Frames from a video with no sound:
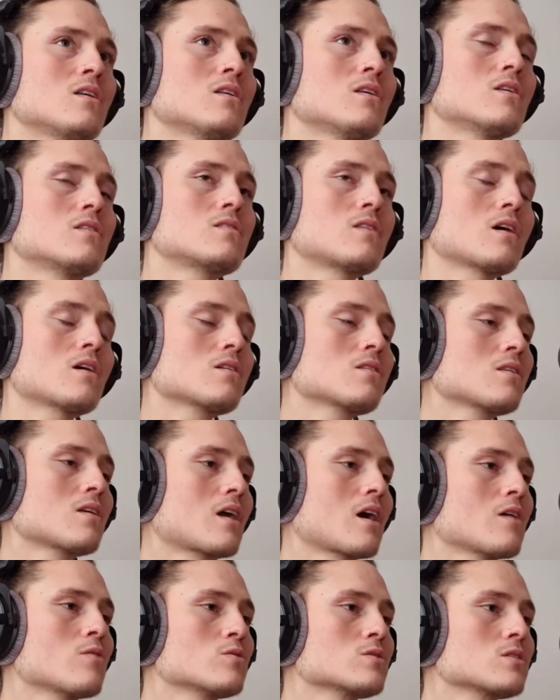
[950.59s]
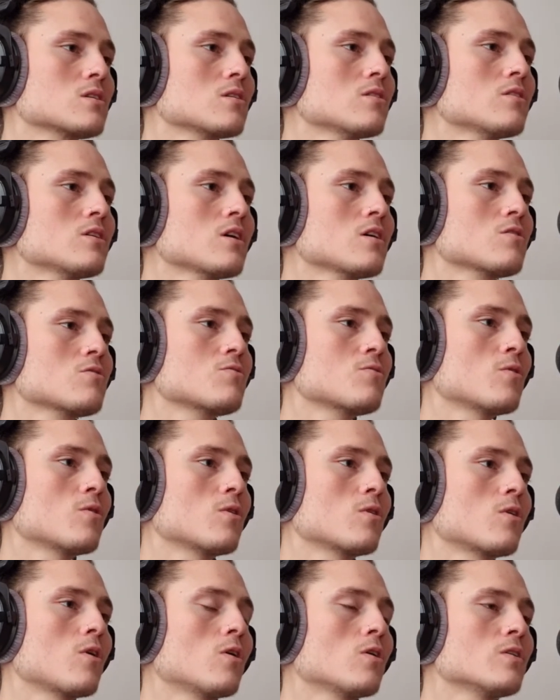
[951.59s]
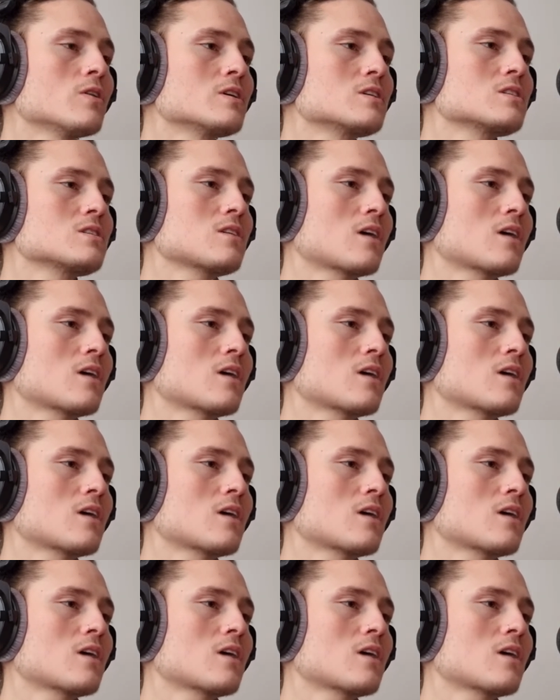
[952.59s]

the thing that I was looking for all this